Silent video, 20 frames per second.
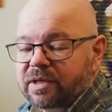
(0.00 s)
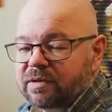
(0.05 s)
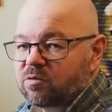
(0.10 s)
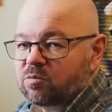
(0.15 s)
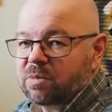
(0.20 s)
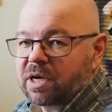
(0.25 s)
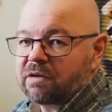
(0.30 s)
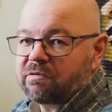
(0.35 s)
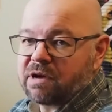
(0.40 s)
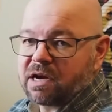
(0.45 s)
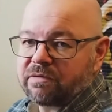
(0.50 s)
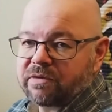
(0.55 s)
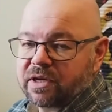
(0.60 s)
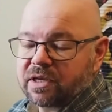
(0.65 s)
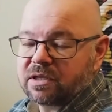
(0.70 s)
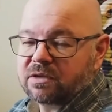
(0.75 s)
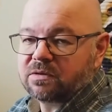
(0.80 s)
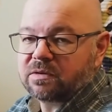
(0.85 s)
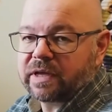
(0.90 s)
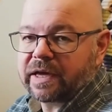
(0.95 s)
Even my wife
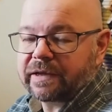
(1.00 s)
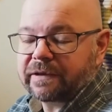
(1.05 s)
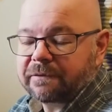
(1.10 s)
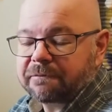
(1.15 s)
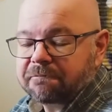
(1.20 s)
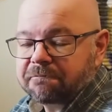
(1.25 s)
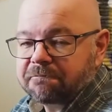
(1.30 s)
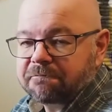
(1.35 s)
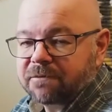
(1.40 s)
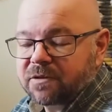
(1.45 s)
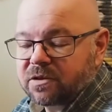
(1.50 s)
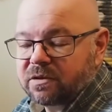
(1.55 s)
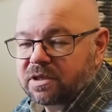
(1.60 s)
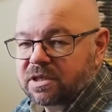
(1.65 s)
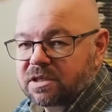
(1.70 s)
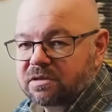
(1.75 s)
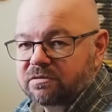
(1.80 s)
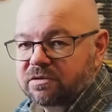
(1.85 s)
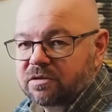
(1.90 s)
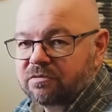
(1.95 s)
can do that, so
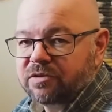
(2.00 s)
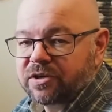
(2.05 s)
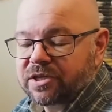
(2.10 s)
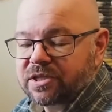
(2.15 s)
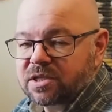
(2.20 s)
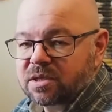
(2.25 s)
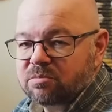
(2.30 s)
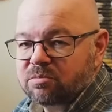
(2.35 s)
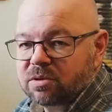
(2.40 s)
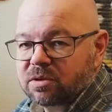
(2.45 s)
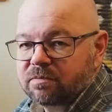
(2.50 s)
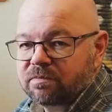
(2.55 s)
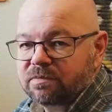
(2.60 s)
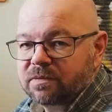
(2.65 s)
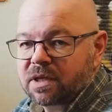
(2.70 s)
it's very simple.